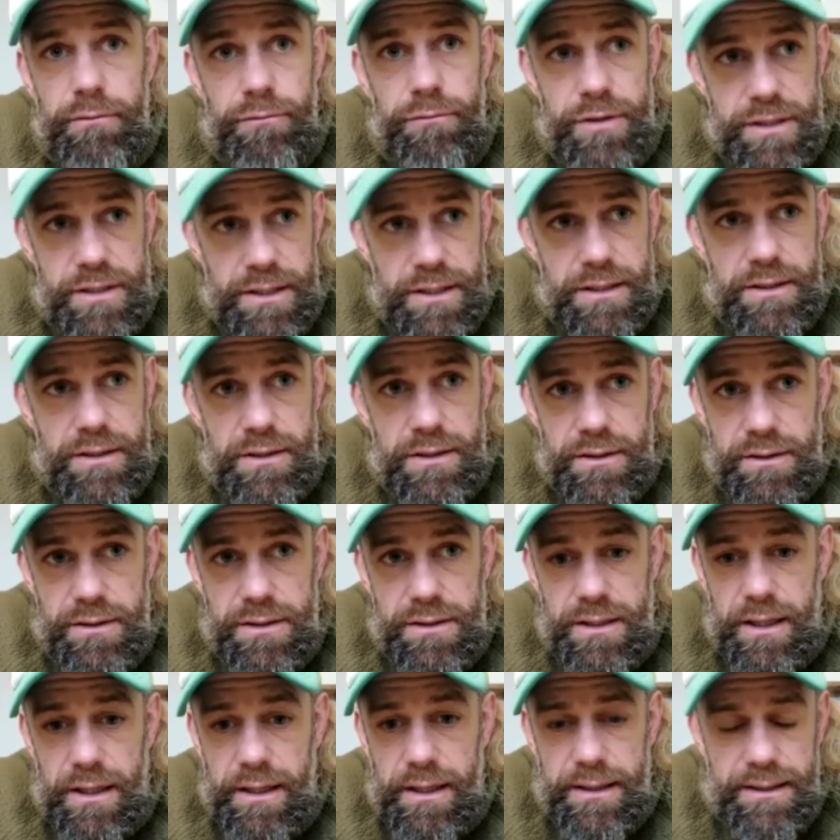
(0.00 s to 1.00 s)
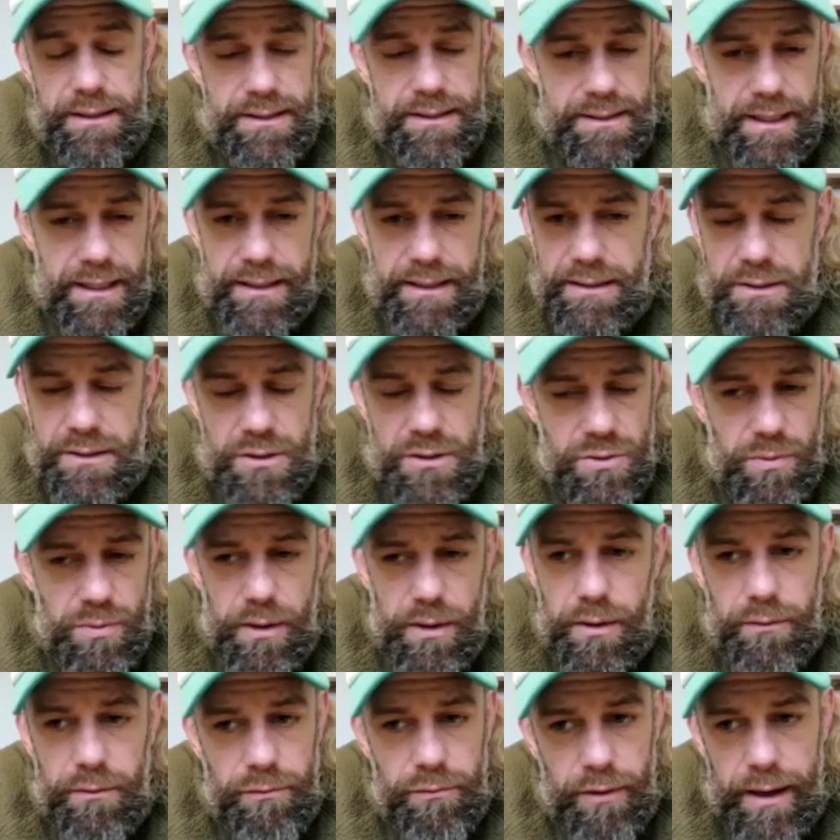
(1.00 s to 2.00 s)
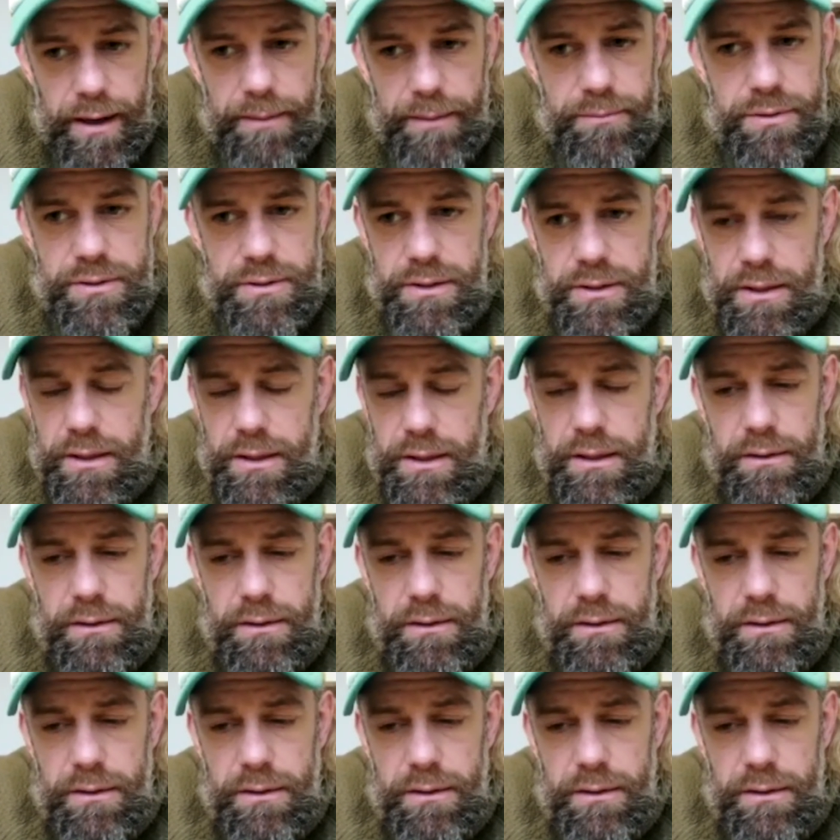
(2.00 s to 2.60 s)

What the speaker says: resistance, like 10 to 12 reps,